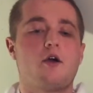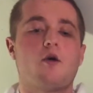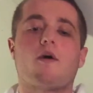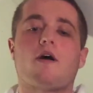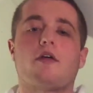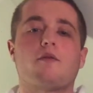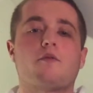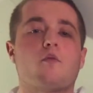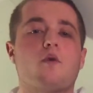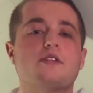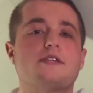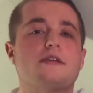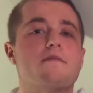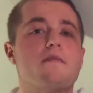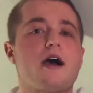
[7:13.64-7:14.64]
While it
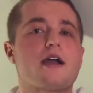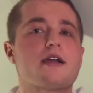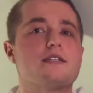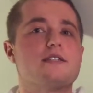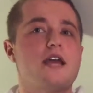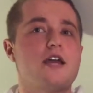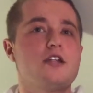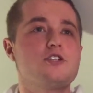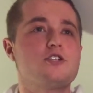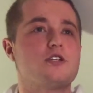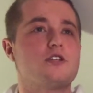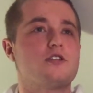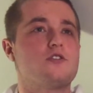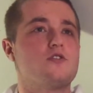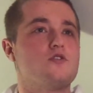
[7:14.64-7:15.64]
wasn't my
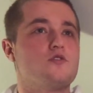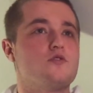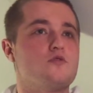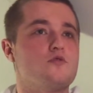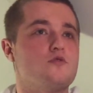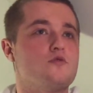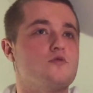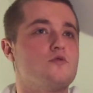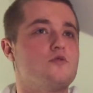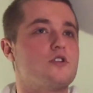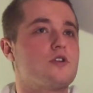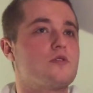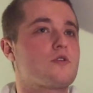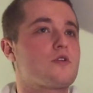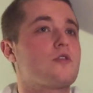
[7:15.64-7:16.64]
intention to,
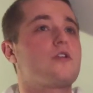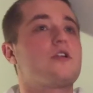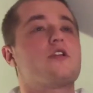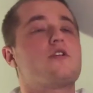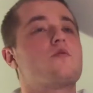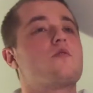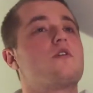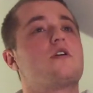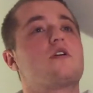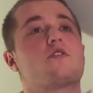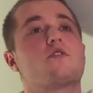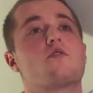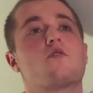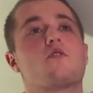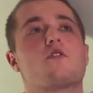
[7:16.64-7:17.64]
hurt anyone
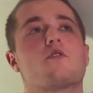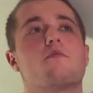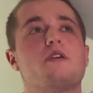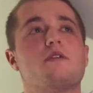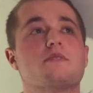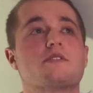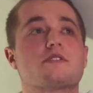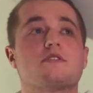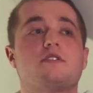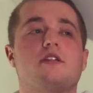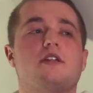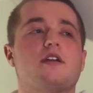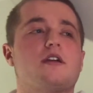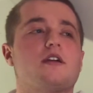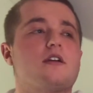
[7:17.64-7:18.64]
or be
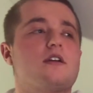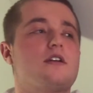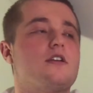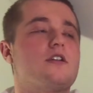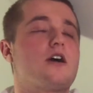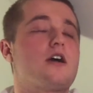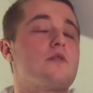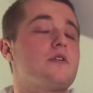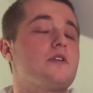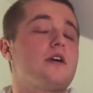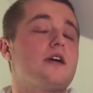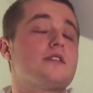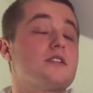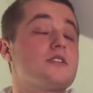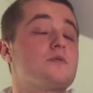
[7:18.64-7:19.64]
misleading, I
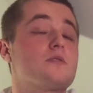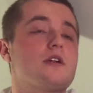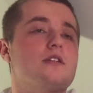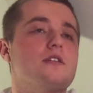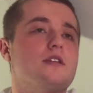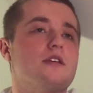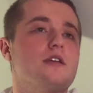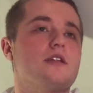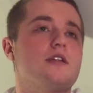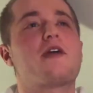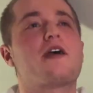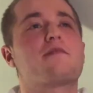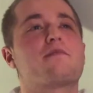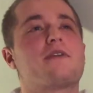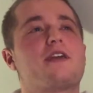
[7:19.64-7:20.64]
realized that's what I did.
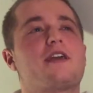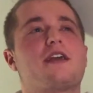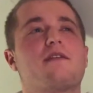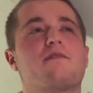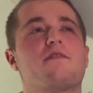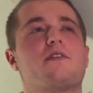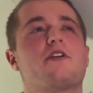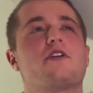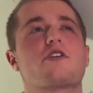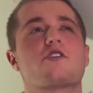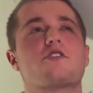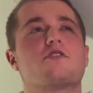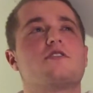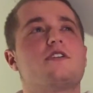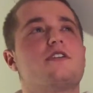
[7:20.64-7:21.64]
That became very
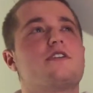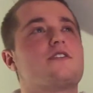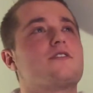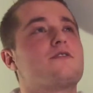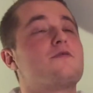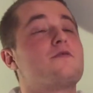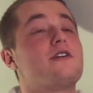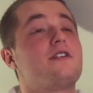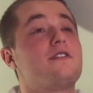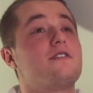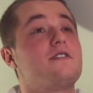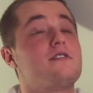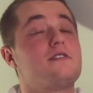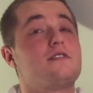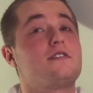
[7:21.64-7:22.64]
clear when
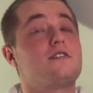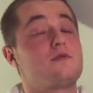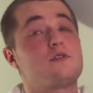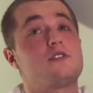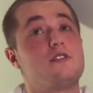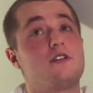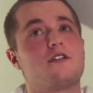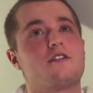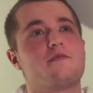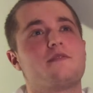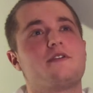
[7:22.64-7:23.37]
it was done to